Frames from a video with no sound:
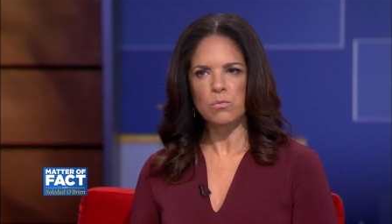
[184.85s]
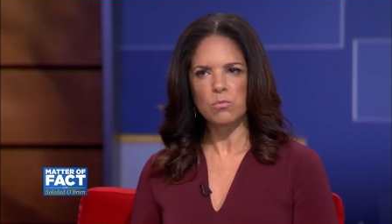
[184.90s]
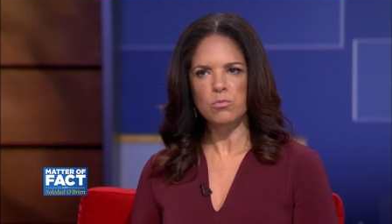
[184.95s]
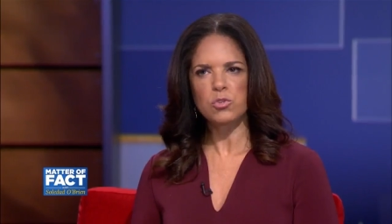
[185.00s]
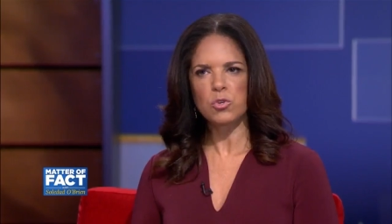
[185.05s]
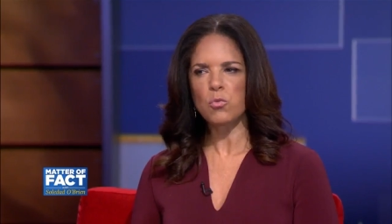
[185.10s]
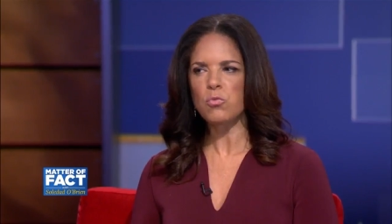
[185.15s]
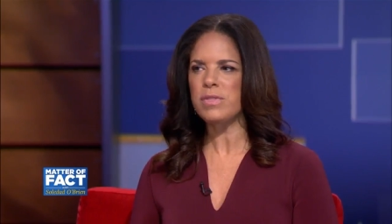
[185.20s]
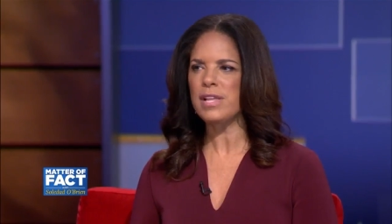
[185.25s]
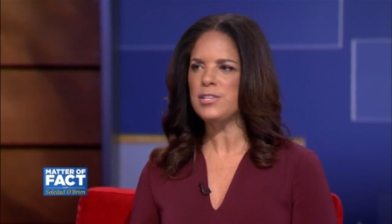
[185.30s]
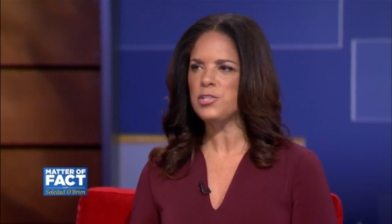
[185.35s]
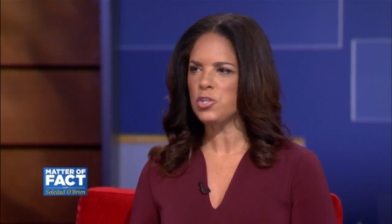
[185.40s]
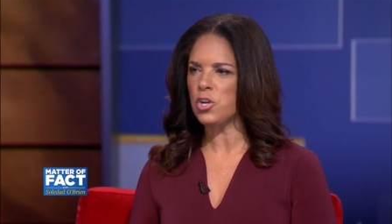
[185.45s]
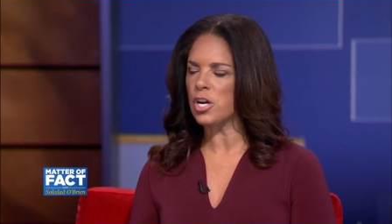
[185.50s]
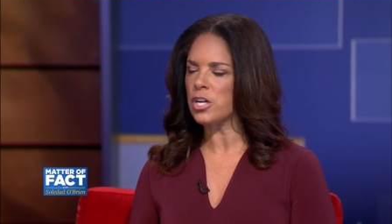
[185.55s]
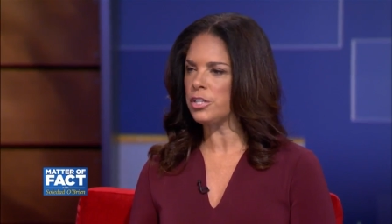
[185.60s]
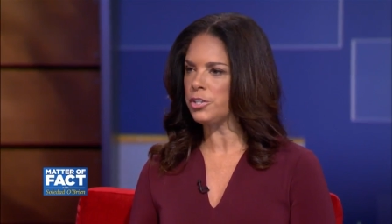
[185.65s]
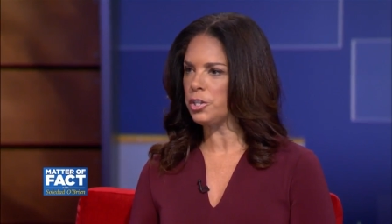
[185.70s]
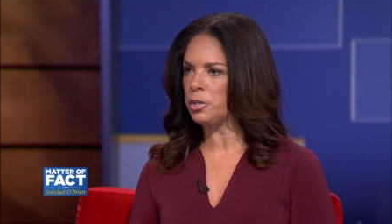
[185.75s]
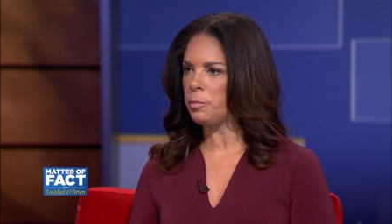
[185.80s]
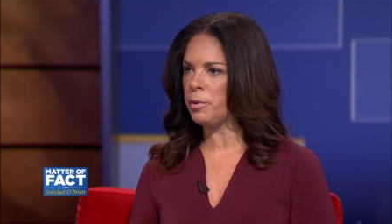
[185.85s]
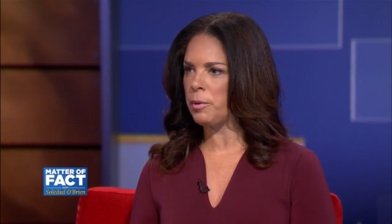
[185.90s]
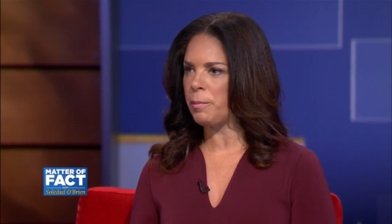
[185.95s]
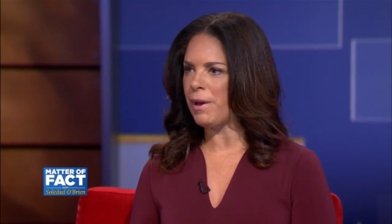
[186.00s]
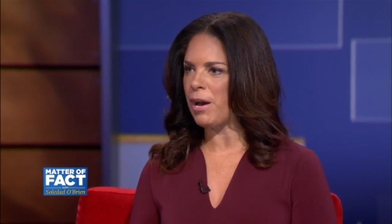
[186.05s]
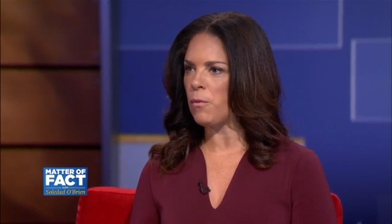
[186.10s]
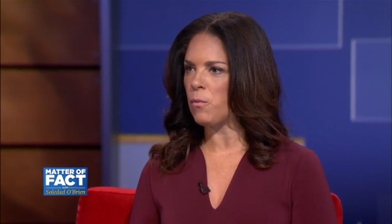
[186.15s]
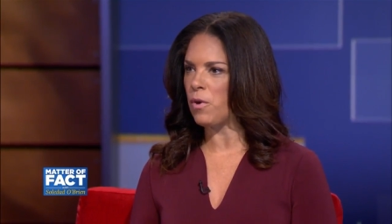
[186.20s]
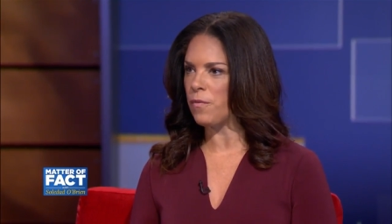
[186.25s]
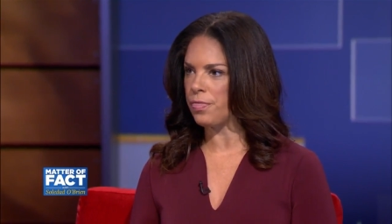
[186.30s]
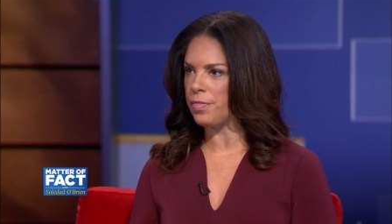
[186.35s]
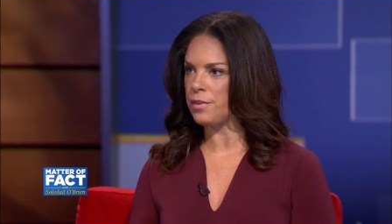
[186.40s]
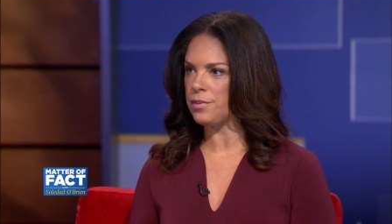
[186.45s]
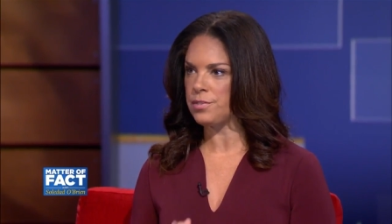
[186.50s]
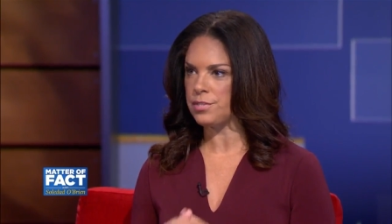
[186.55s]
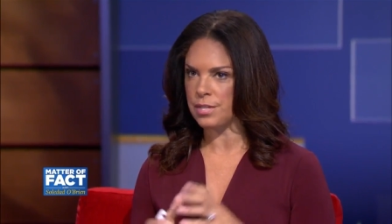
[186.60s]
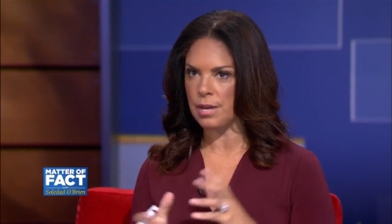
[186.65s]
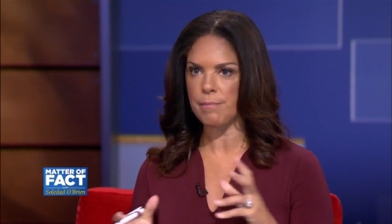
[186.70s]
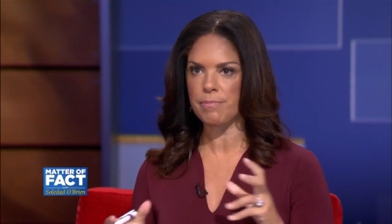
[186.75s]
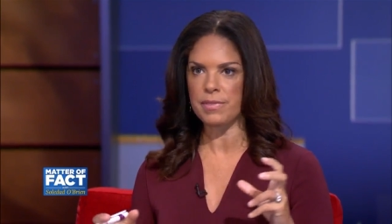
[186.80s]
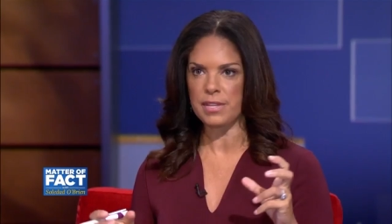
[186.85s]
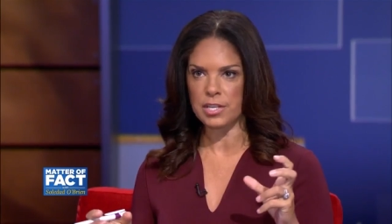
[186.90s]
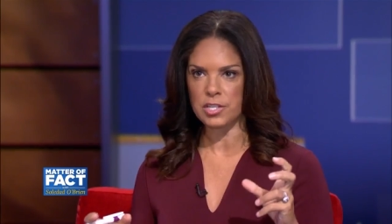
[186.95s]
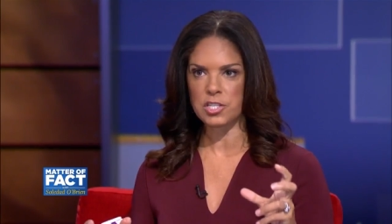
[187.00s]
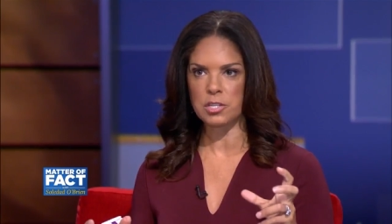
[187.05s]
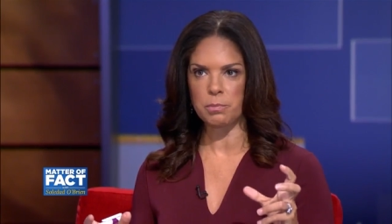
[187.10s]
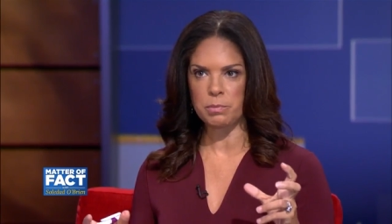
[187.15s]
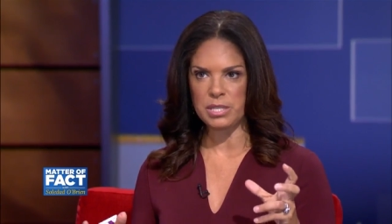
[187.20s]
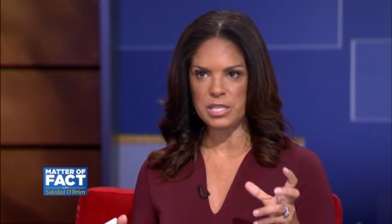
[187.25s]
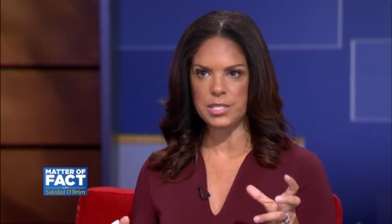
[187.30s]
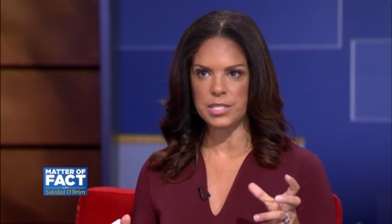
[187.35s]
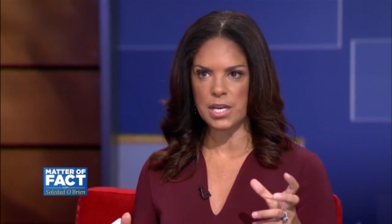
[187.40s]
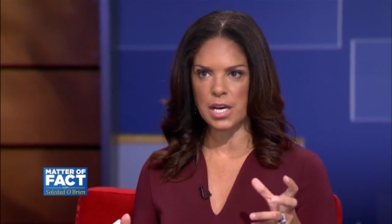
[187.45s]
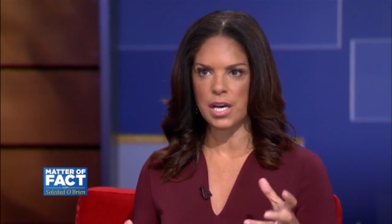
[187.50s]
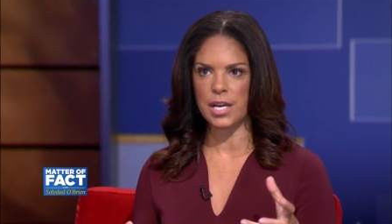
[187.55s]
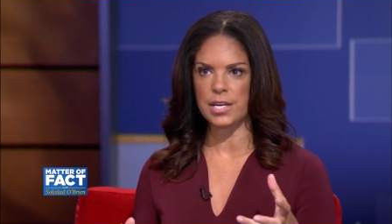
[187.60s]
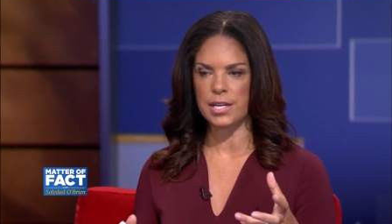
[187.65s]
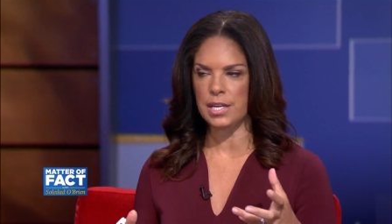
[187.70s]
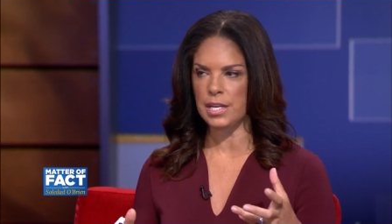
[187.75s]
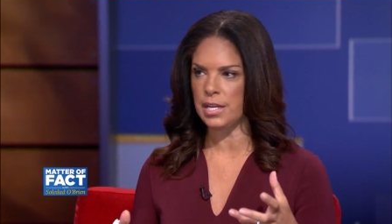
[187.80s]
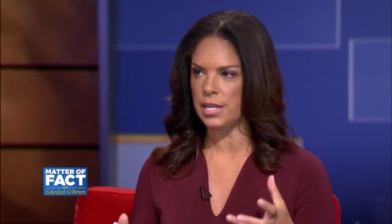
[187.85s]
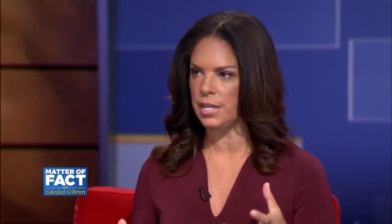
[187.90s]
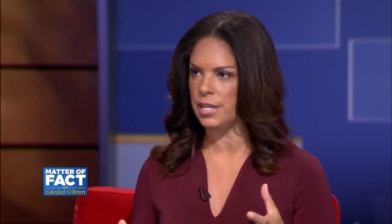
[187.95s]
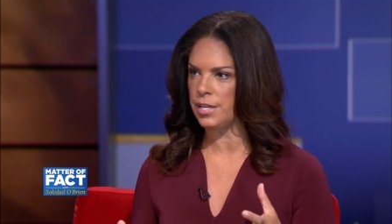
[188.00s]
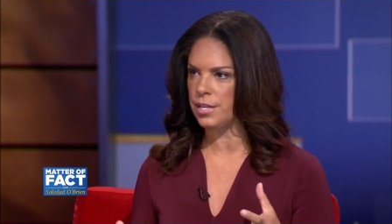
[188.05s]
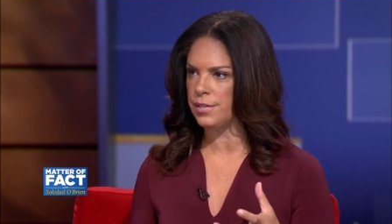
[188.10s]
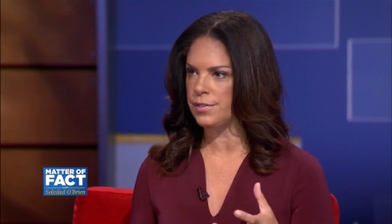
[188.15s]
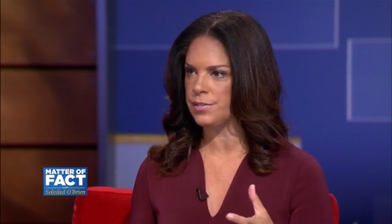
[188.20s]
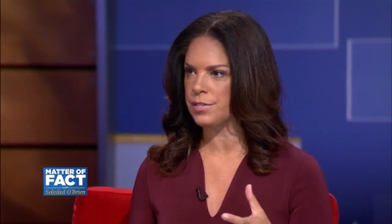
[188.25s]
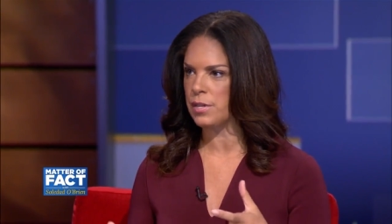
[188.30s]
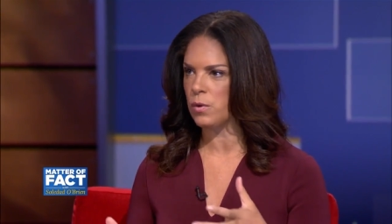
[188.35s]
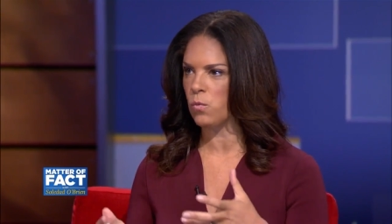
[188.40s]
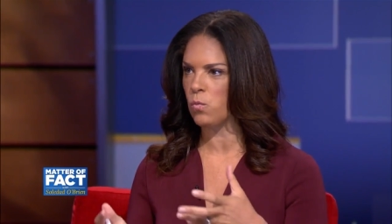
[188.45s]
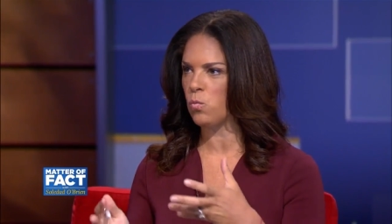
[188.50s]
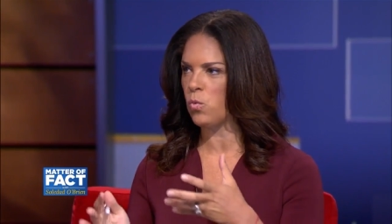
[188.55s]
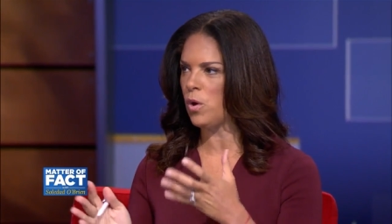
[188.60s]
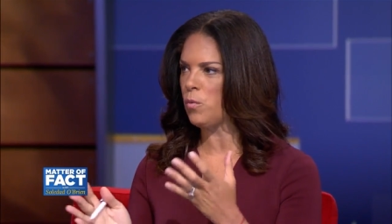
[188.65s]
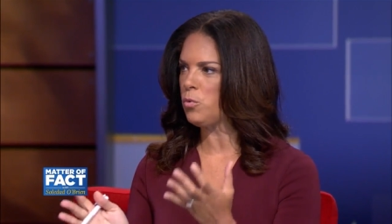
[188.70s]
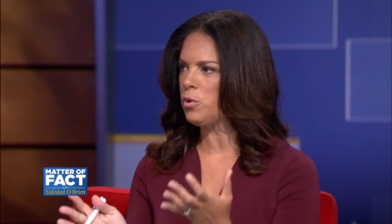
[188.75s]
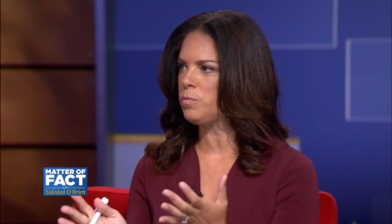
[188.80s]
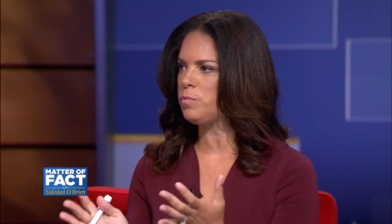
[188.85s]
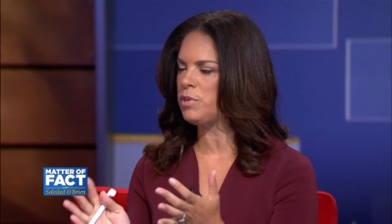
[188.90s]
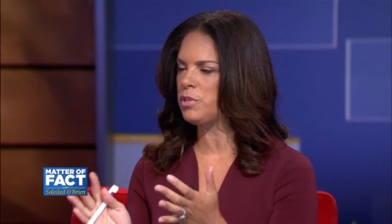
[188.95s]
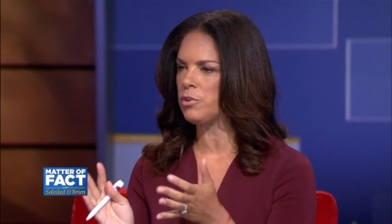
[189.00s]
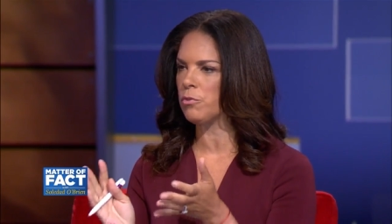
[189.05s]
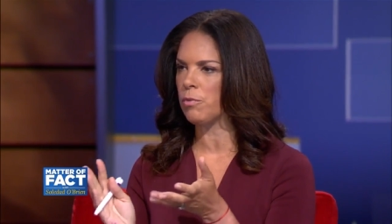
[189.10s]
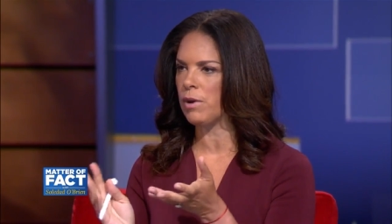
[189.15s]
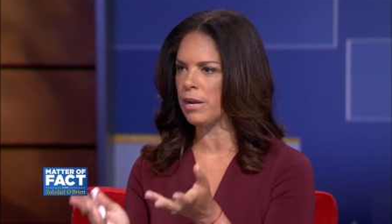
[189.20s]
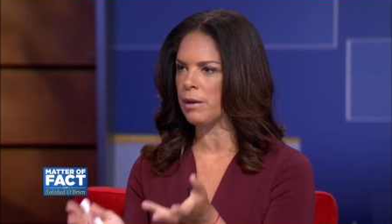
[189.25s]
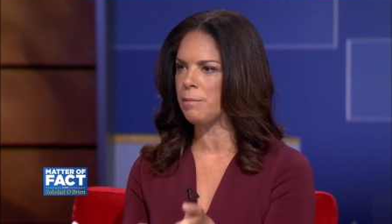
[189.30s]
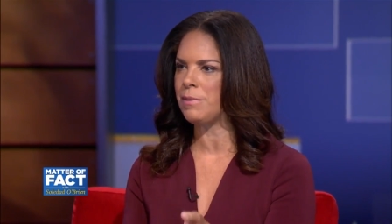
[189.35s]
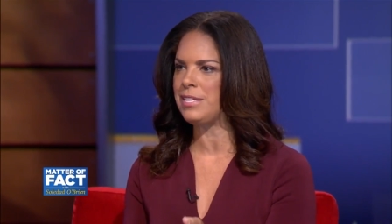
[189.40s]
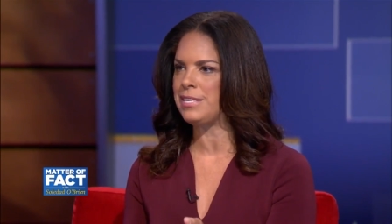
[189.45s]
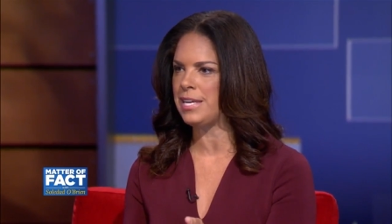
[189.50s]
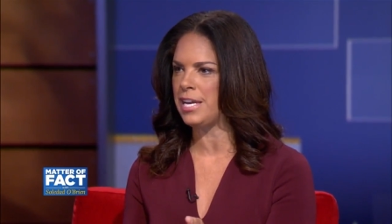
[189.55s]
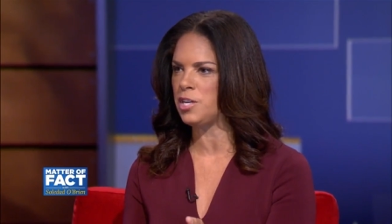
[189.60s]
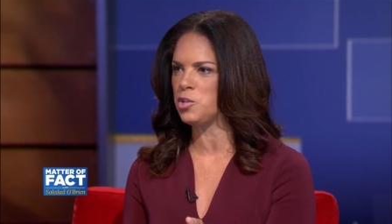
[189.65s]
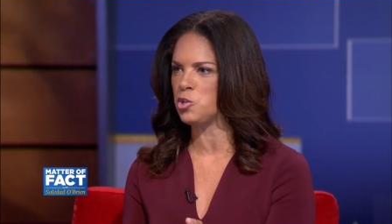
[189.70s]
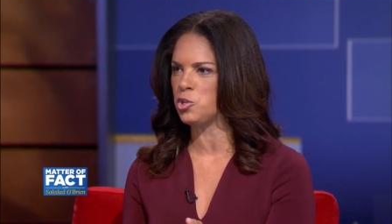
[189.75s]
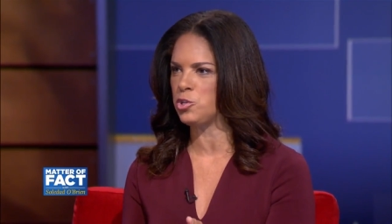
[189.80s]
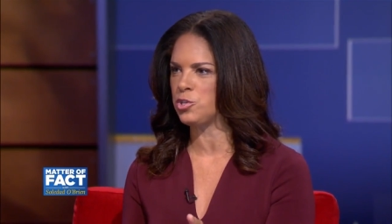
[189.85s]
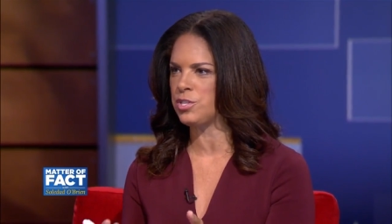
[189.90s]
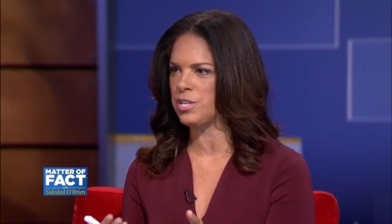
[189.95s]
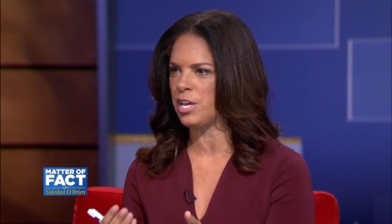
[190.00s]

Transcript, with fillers: So let's talk a little bit about what the something to be done is. What would be the recommendations